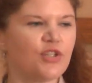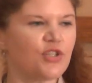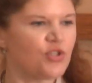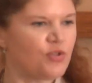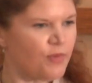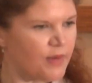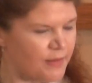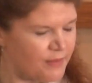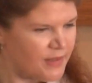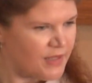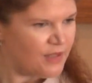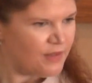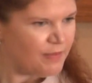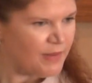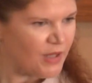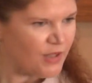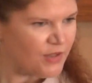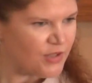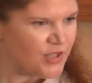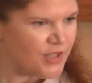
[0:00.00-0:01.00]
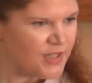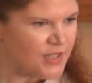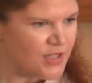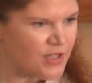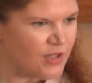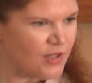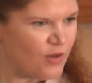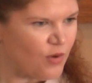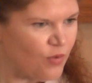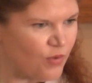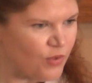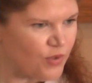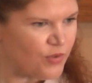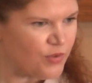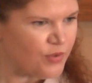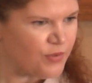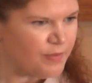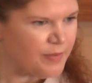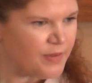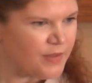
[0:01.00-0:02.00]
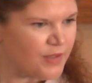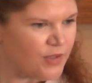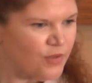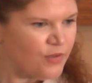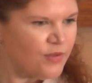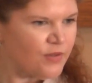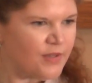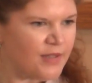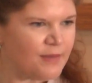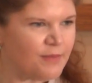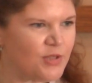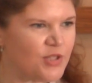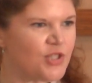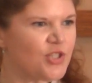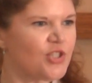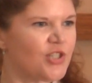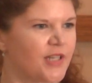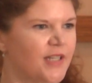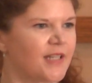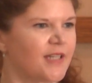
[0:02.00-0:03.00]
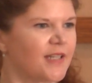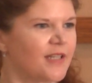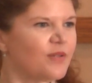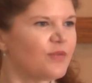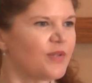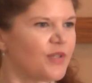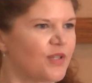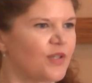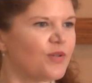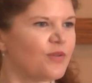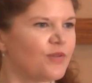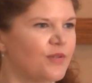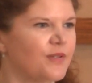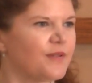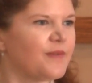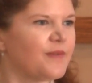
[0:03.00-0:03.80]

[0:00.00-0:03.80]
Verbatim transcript: Did you want me to apologize to the whole group? No, I'm just checking in with you.